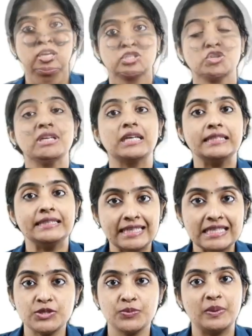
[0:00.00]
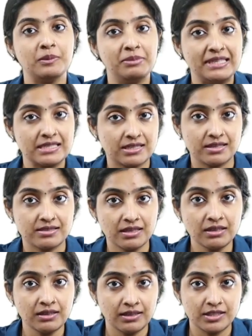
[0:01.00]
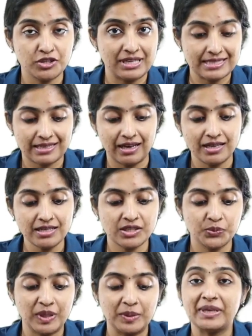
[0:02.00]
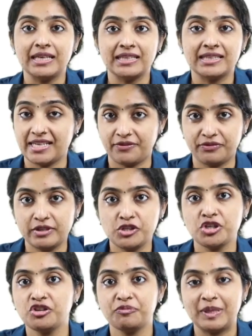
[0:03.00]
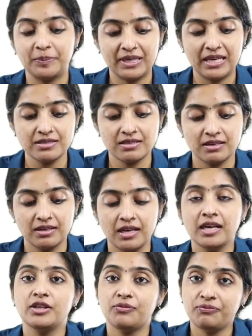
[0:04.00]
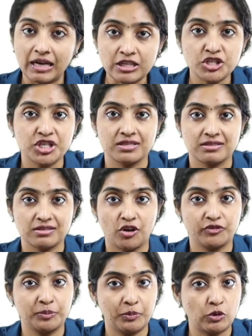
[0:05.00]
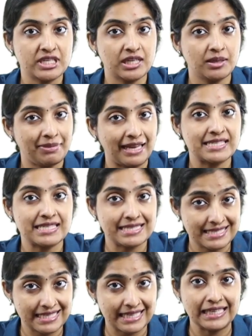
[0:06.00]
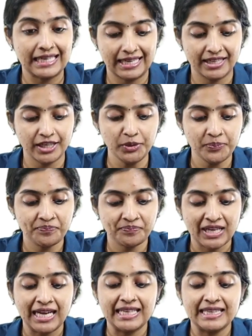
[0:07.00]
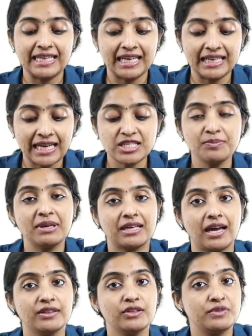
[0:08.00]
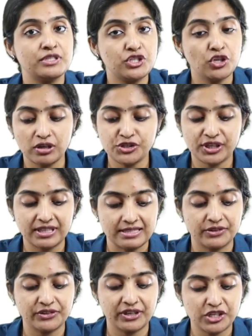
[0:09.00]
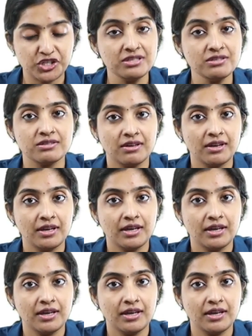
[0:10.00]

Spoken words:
So the contents we will be discussing in today's class will be the definition of PPS, the functions of the posterior palatal seal area, the anatomic and the physiologic considerations,